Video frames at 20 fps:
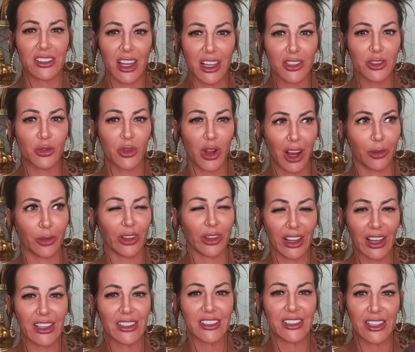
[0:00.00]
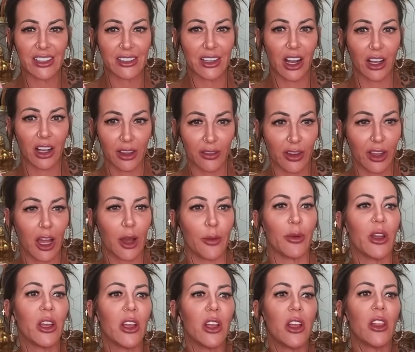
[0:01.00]
they do not realize he's not giving up.
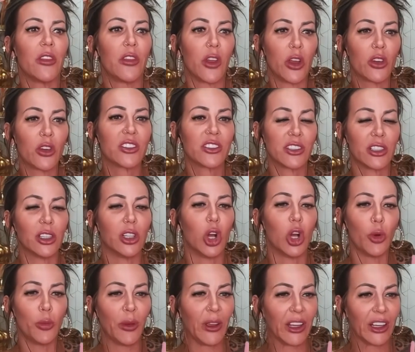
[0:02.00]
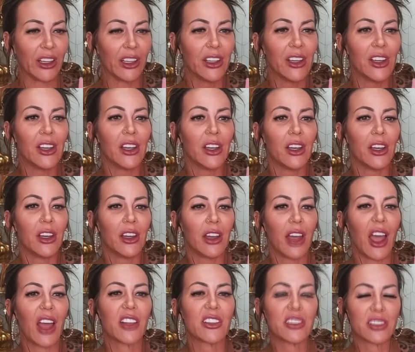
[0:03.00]
They're still hoping
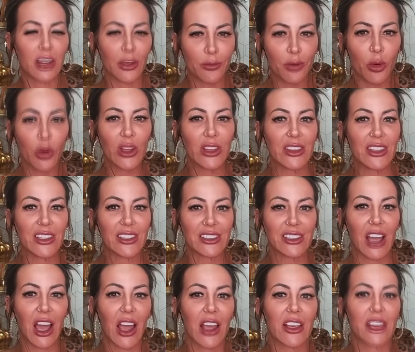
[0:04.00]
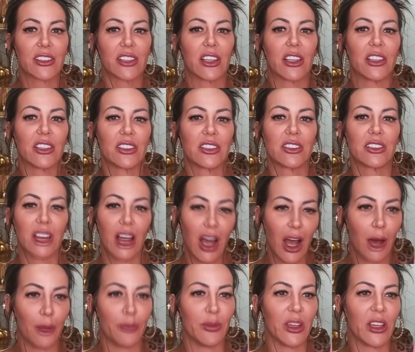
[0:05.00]
at some point this guy is going to
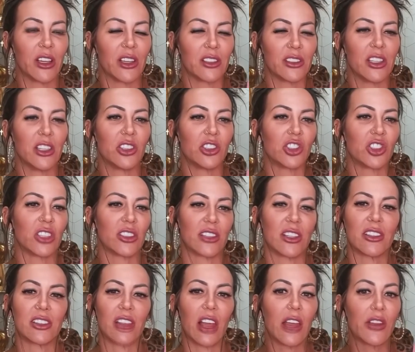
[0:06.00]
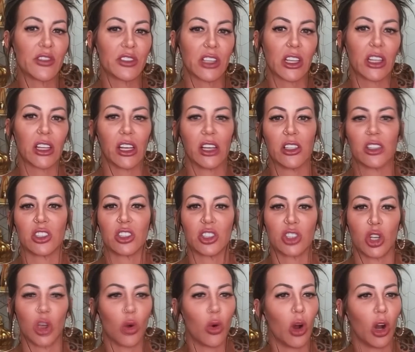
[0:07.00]
stop because his life's going to get
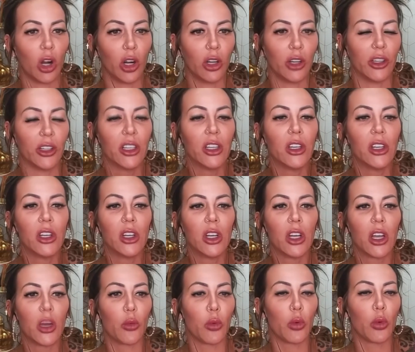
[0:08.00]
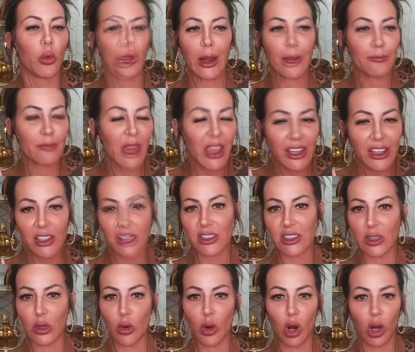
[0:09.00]
so hard. We're going to make it
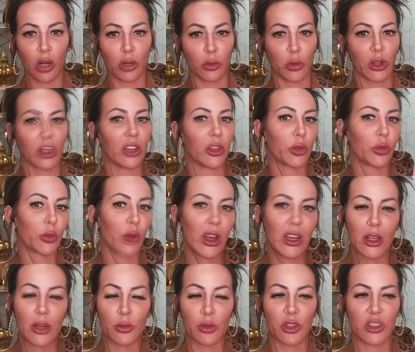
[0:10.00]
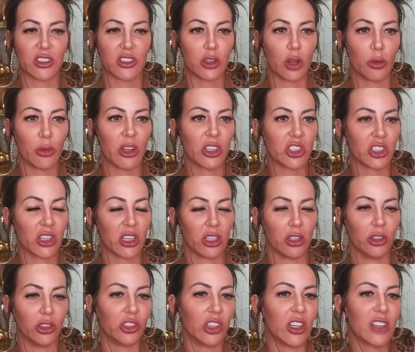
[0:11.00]
so hard. We're going to threaten him with so much that
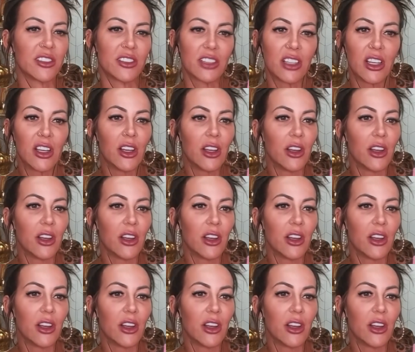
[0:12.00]
he'll just